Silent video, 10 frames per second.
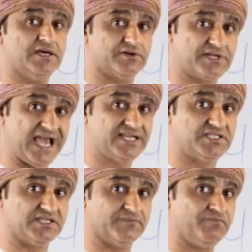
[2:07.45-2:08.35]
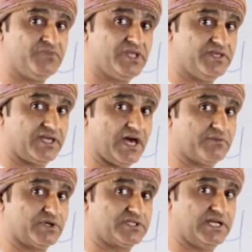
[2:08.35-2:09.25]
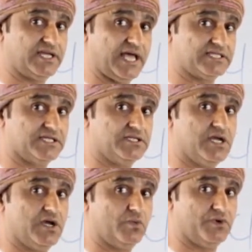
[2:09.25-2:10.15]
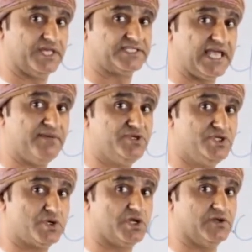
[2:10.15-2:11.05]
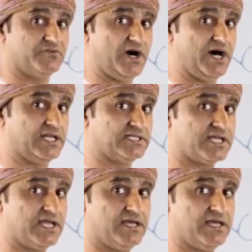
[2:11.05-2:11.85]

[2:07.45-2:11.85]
reacting the carboxylic acid with the same nucleophiles